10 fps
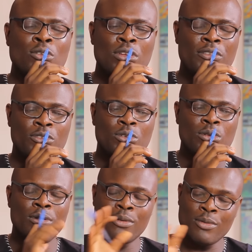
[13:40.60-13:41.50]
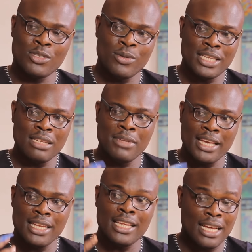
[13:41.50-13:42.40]
I don't know if you were telling me
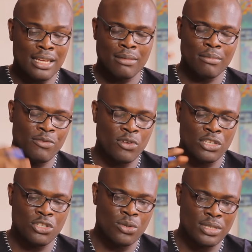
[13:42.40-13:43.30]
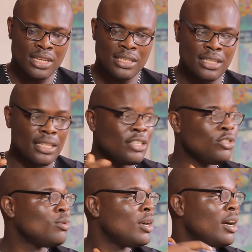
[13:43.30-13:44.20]
earlier, before the show started,
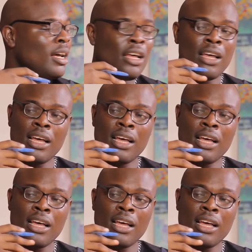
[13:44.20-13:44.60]
that you are